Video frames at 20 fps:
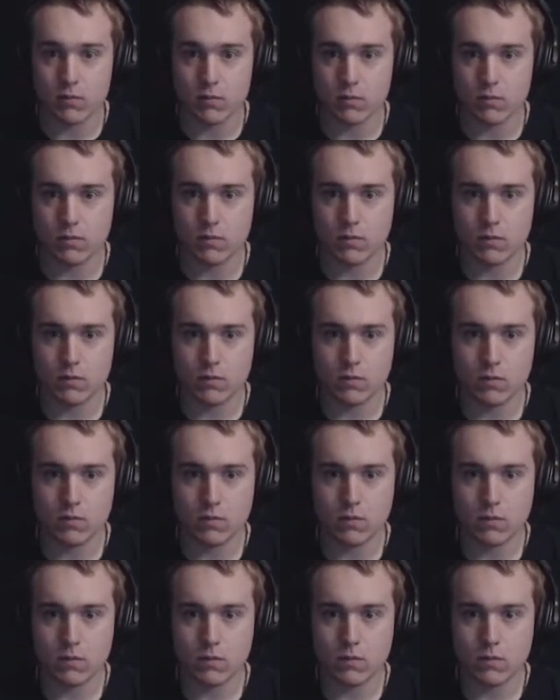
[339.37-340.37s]

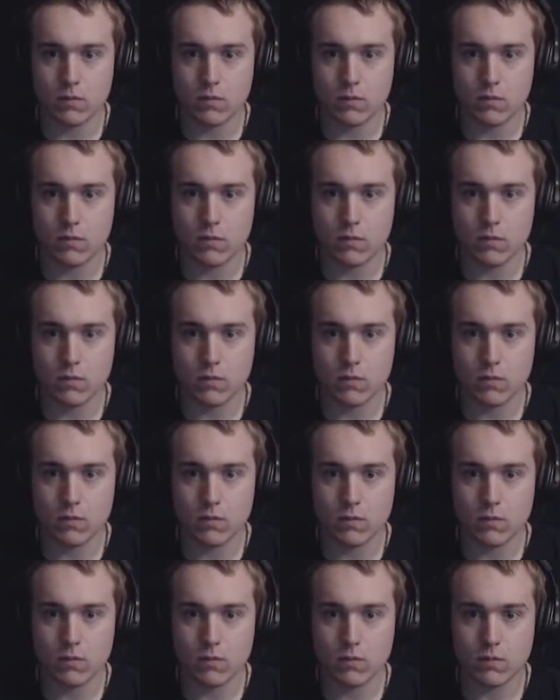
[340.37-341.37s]

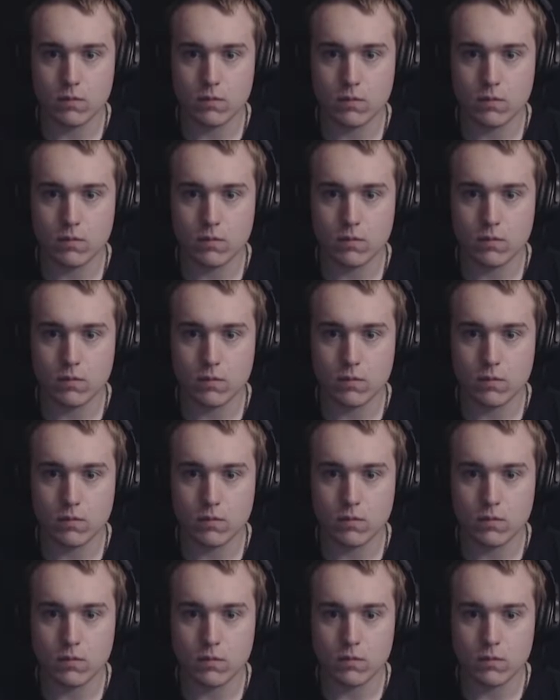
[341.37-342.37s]

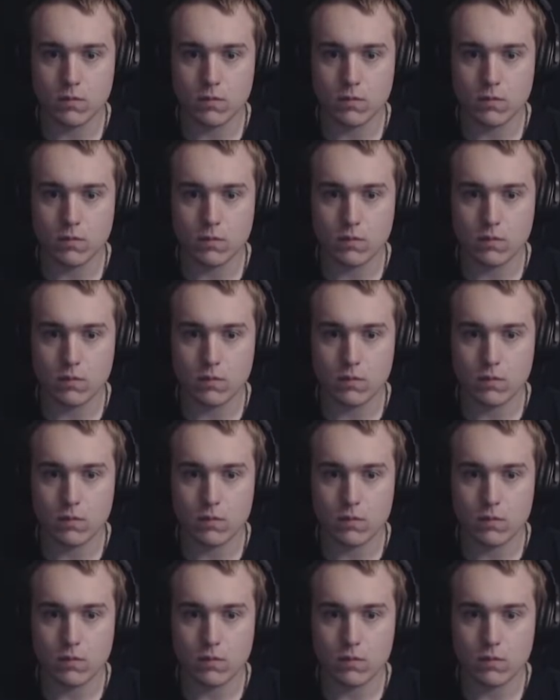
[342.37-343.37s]

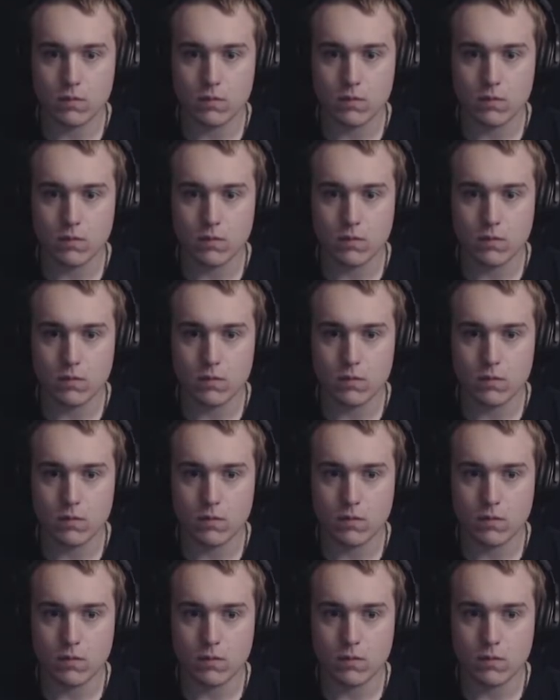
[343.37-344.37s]

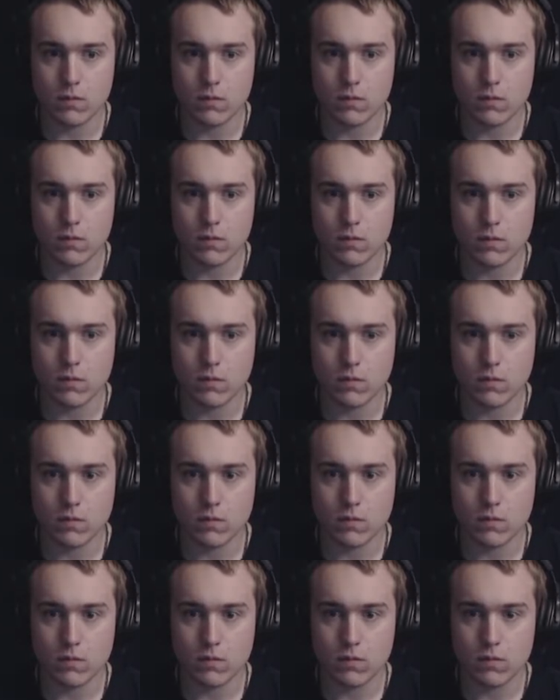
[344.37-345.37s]

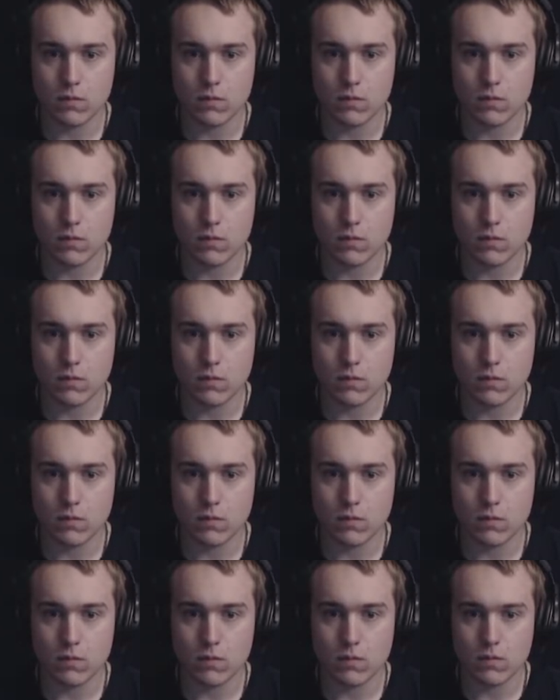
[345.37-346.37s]

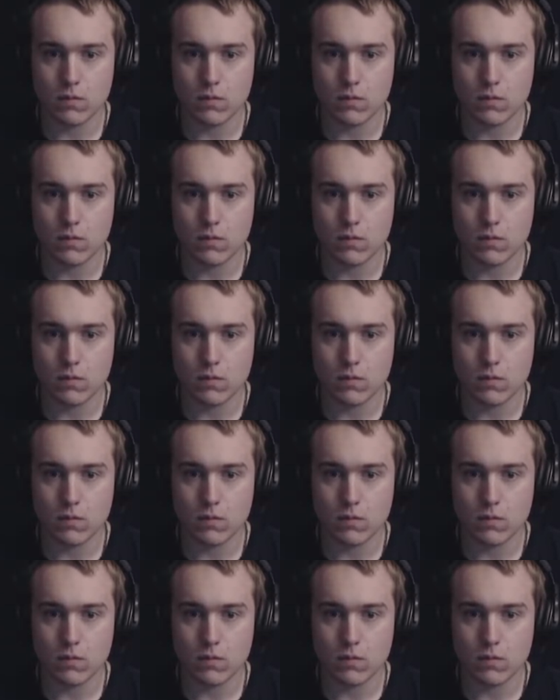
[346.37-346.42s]
[no speech]